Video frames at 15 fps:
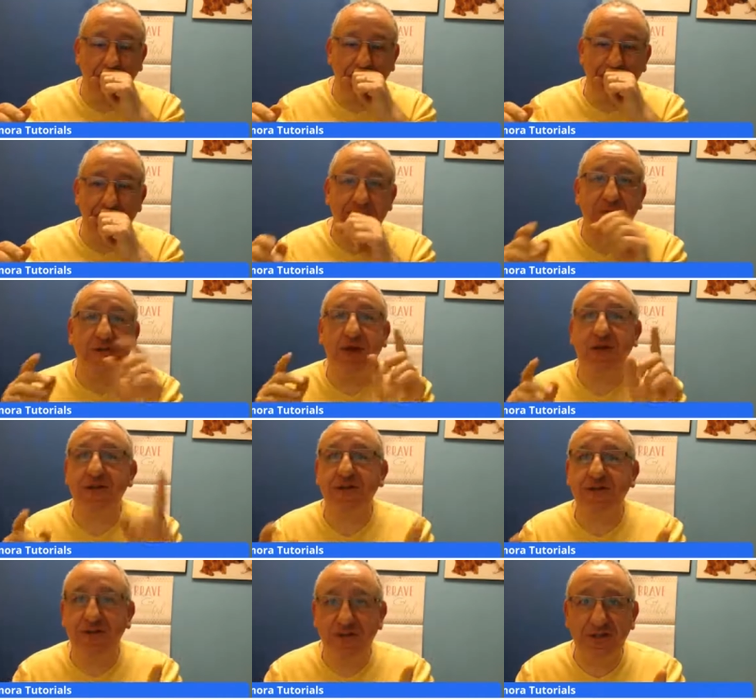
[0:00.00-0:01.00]
the
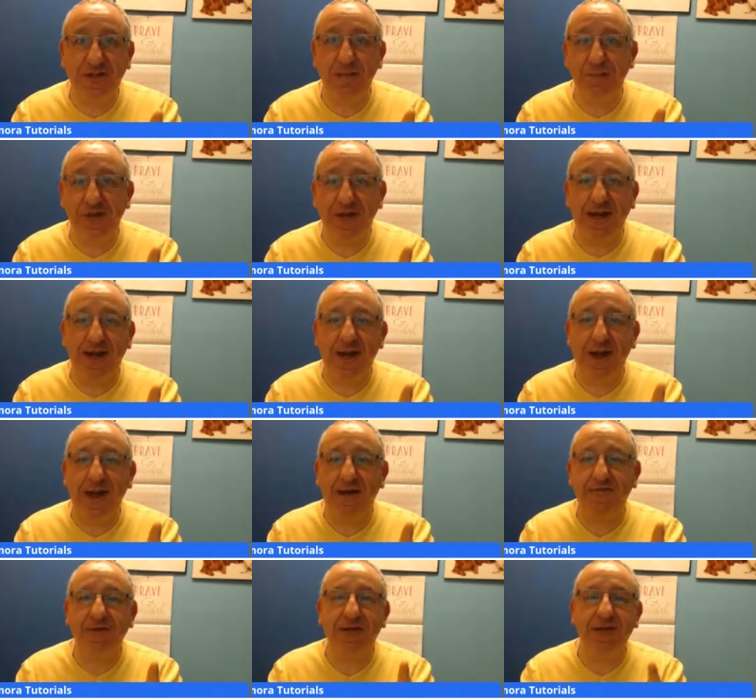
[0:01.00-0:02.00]
other tip that i
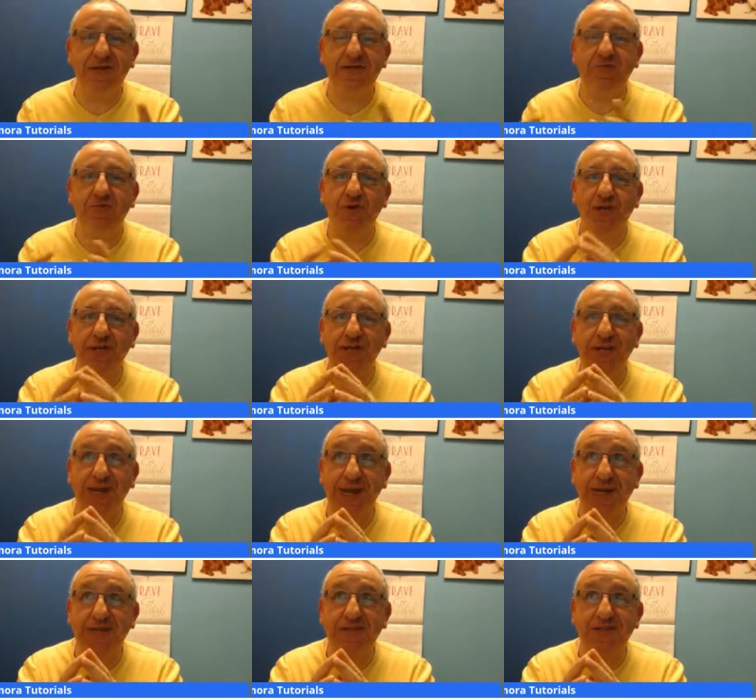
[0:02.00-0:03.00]
have is for the
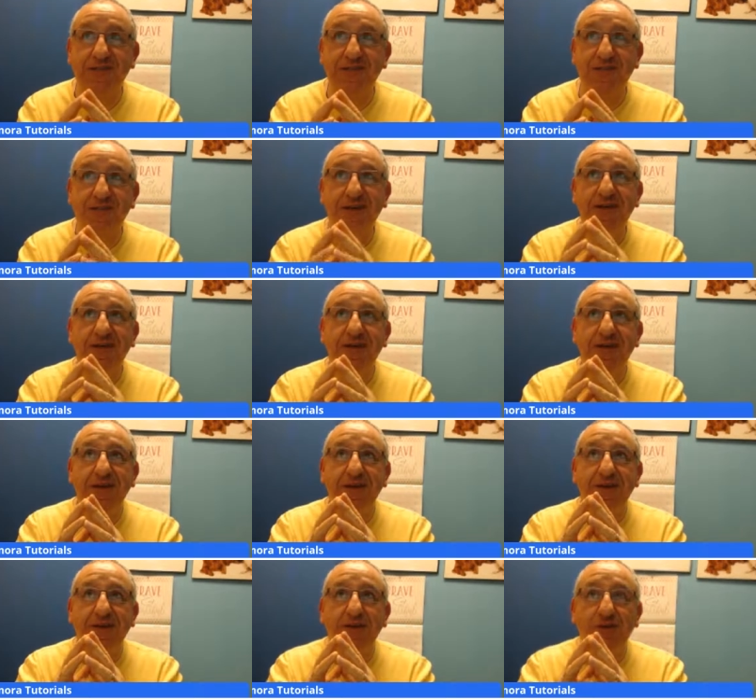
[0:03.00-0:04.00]
next
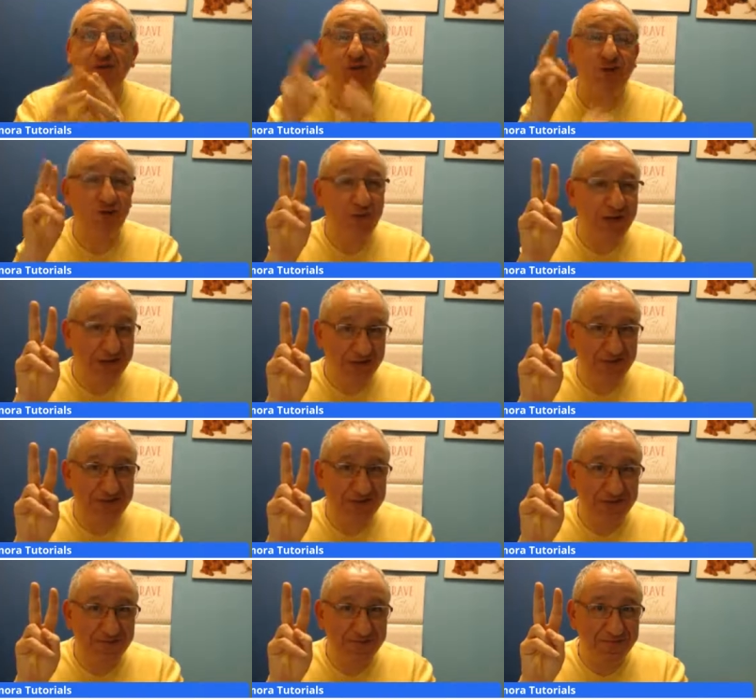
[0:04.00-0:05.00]
two
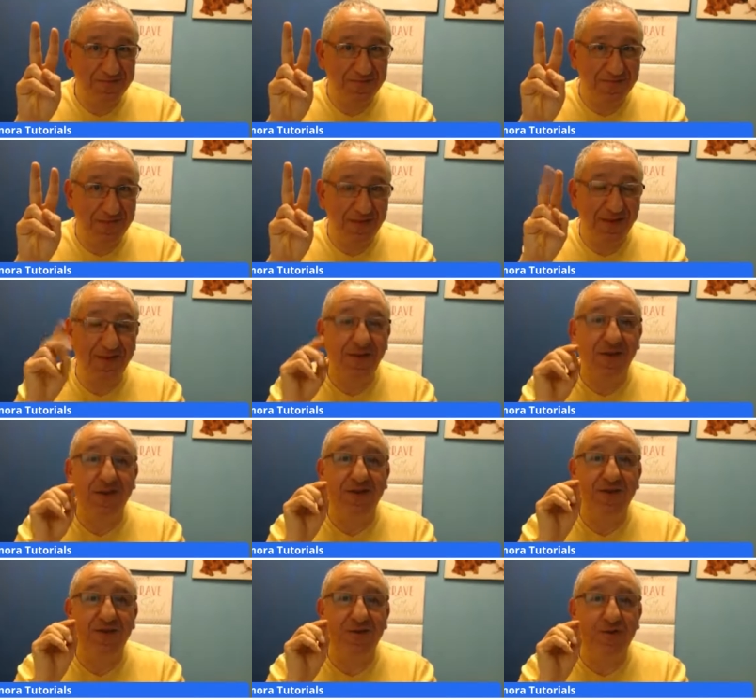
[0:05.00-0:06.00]
weeks
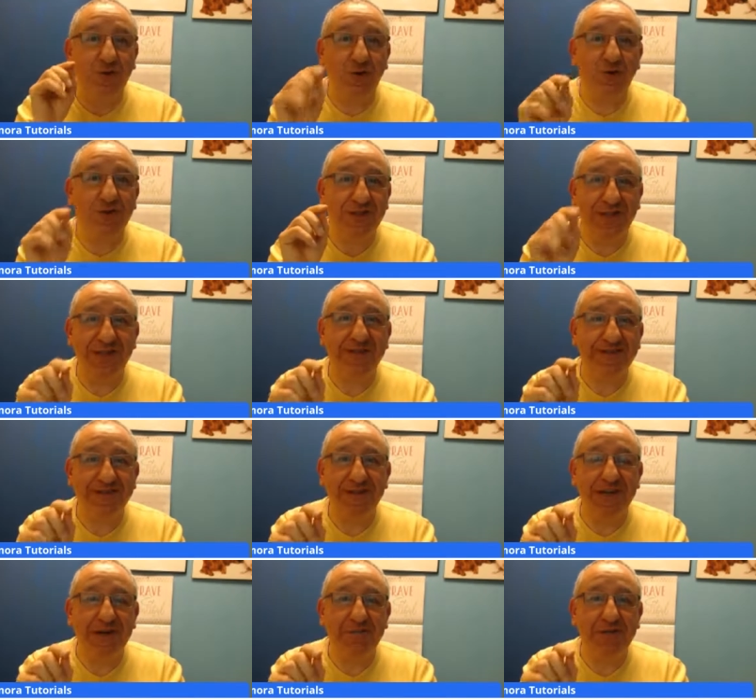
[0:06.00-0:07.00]
don't take
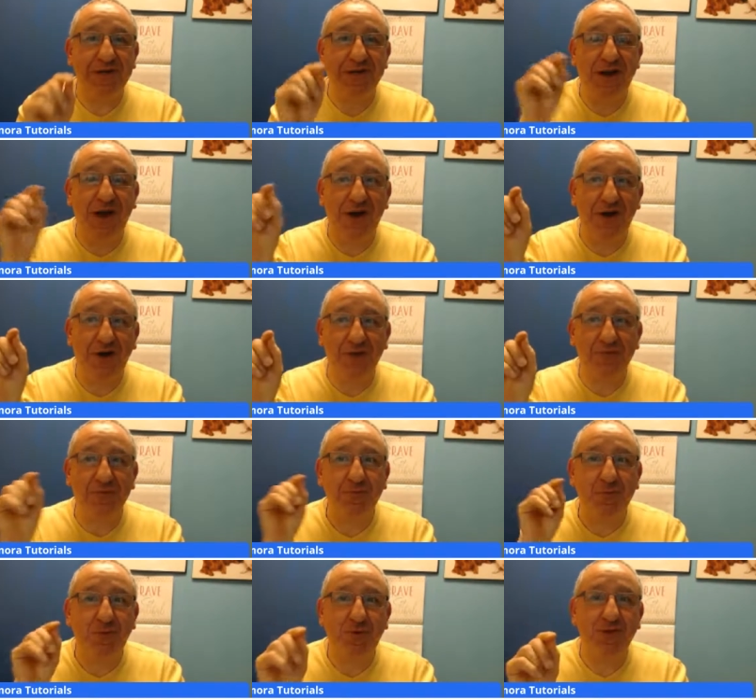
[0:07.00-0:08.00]
Saber out
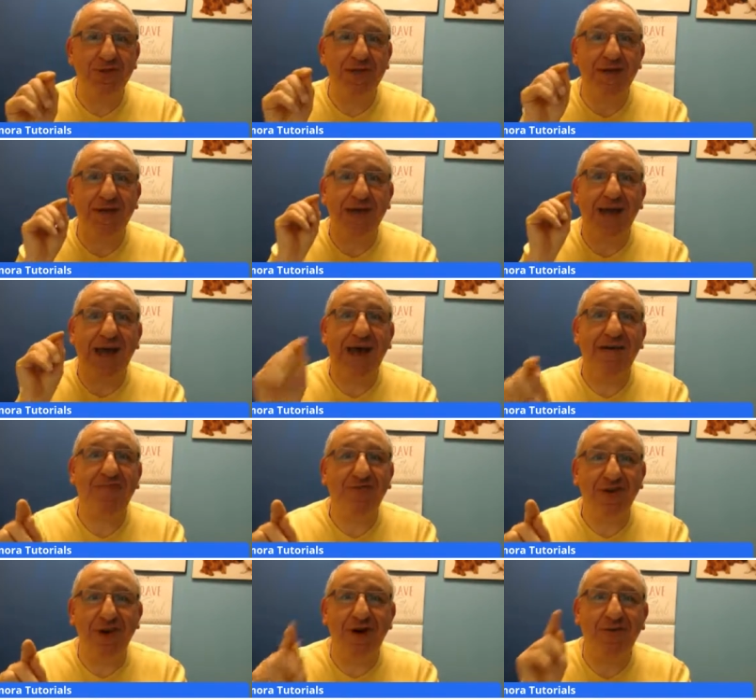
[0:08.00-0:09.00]
more than
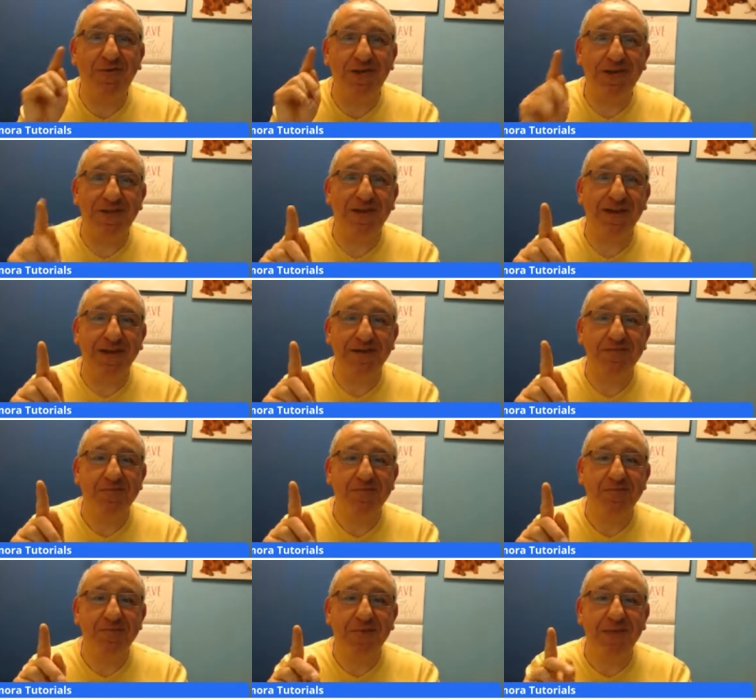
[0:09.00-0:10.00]
half an hour a day.
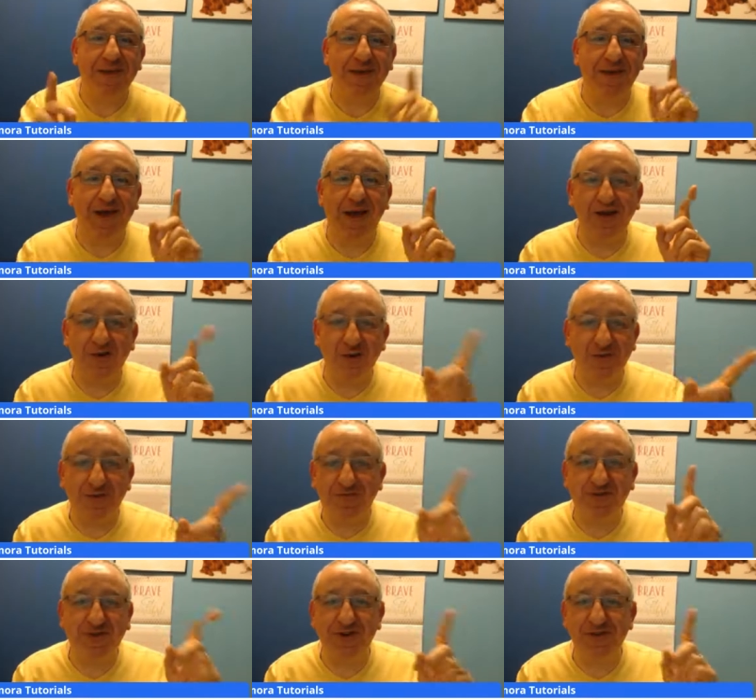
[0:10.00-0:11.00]
I know the
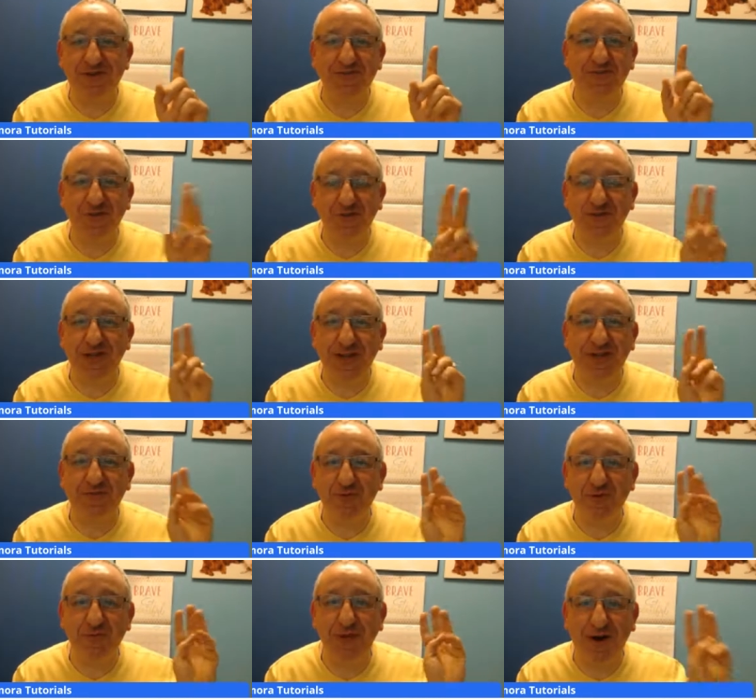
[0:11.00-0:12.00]
first few days
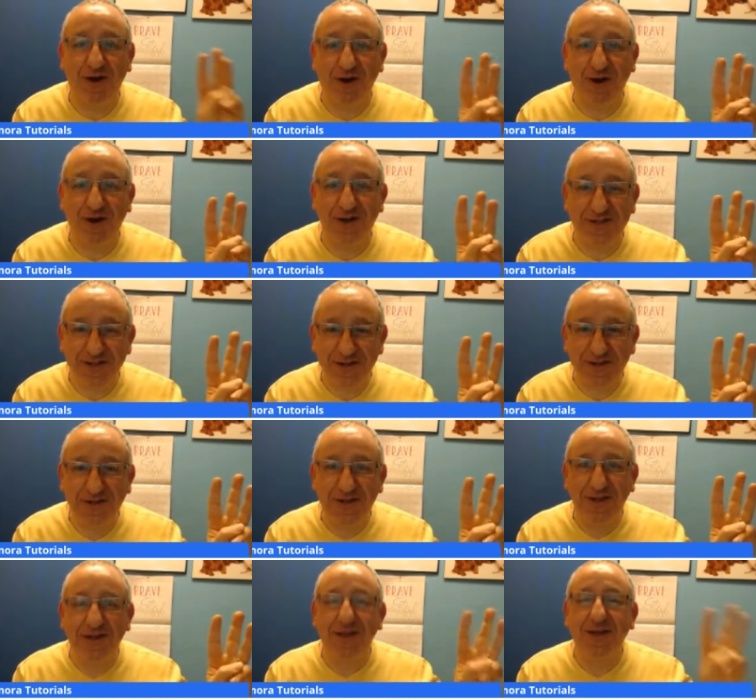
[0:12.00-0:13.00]
would be hard.
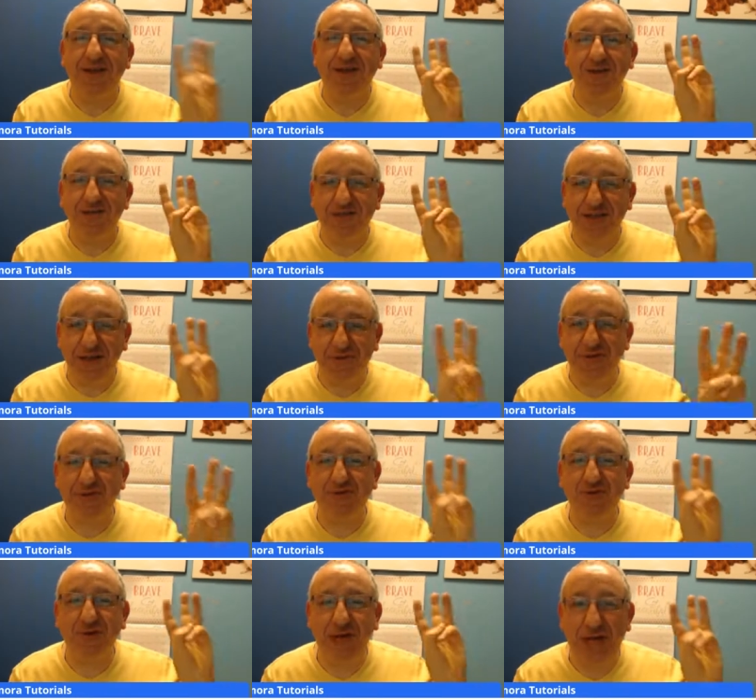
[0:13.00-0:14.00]
Saber
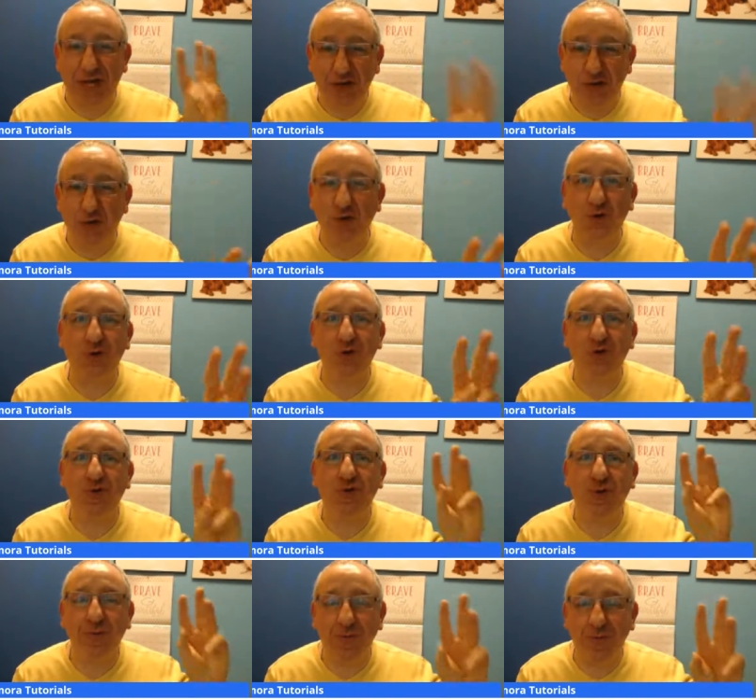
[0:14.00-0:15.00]
is going to annoy
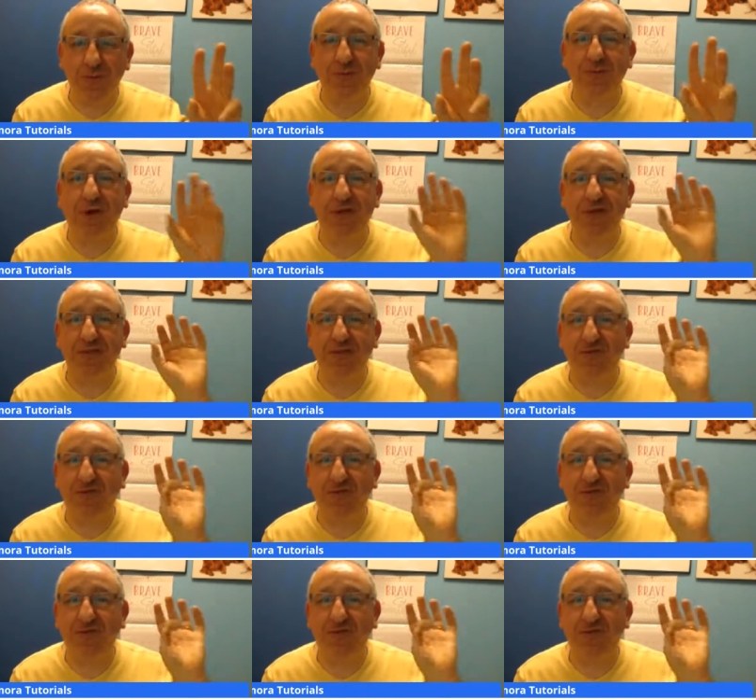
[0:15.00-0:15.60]
you, but